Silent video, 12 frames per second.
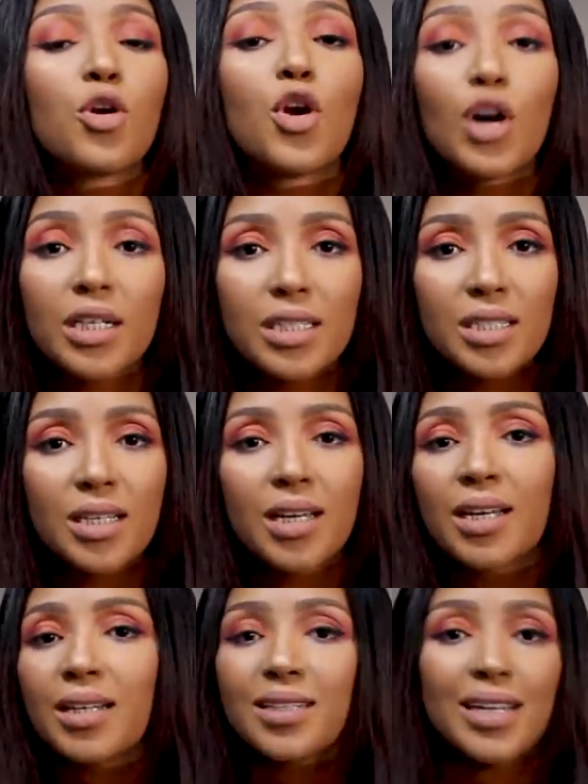not
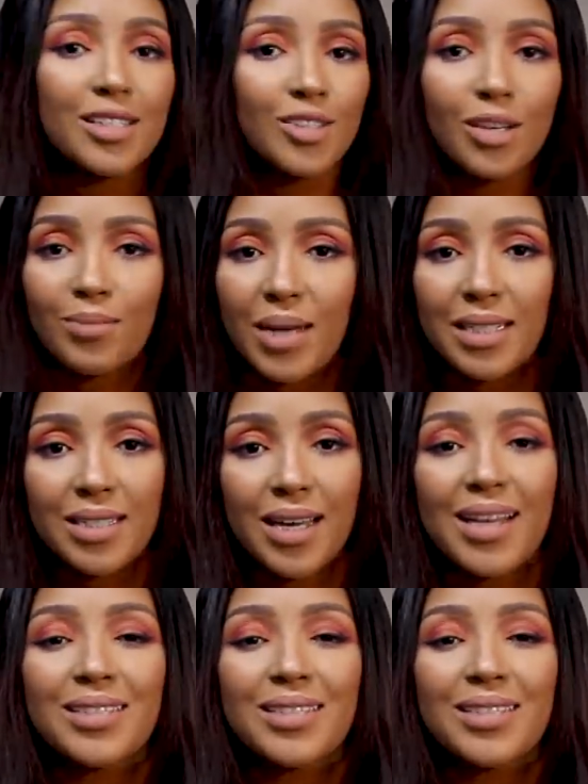does not matter.